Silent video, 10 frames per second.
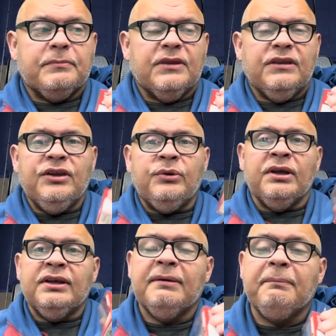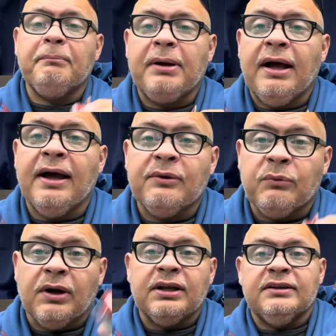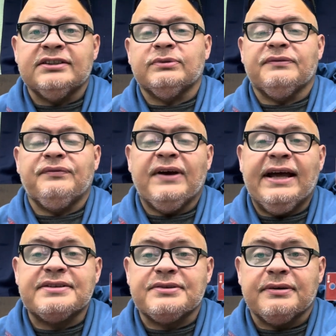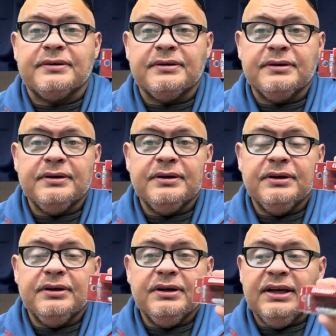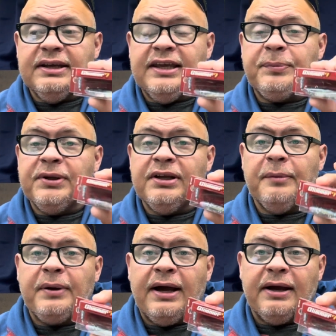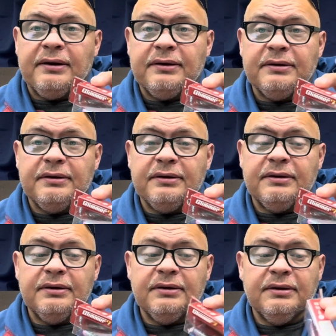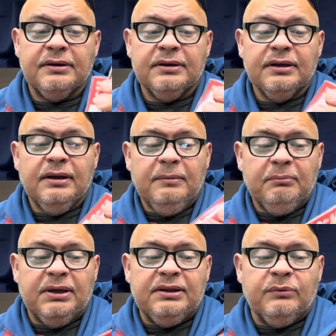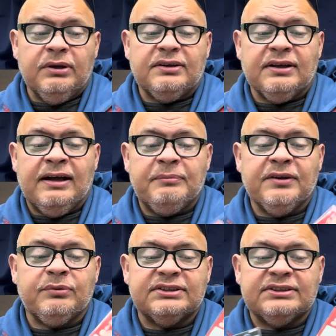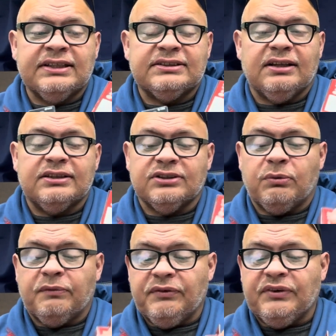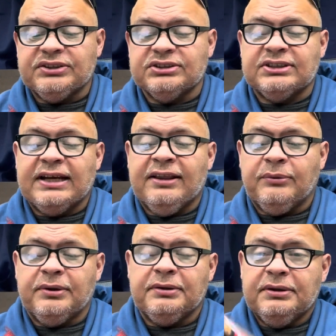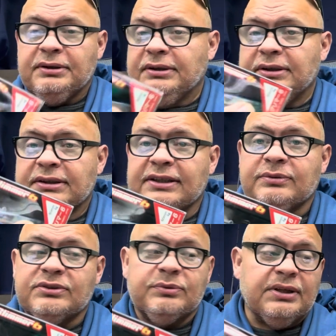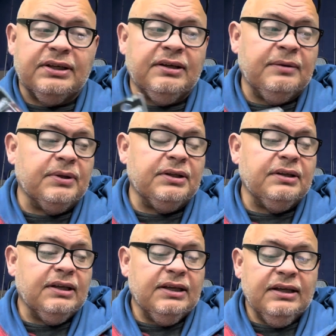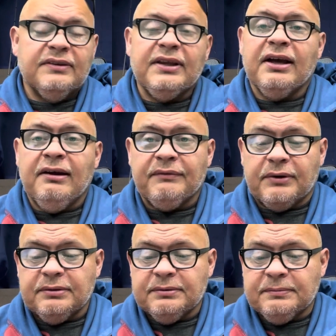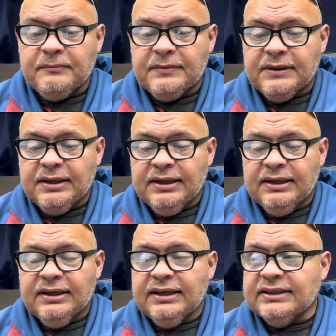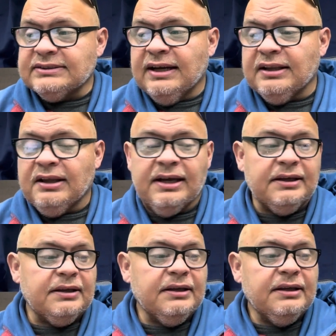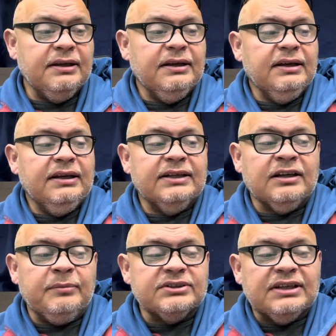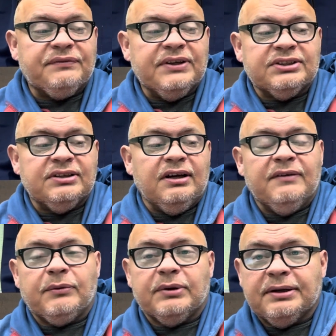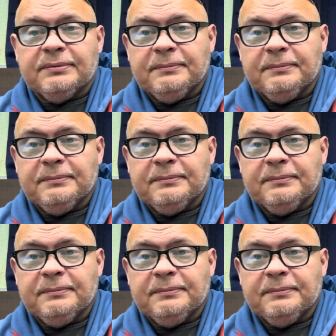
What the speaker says: you can get by working this one faster and keeping it up higher. But in the wintertime, this one sinks a lot slower. If you're fishing shallower, this one's really good, but they hover. It's not like, it's almost like fishing a hover rig.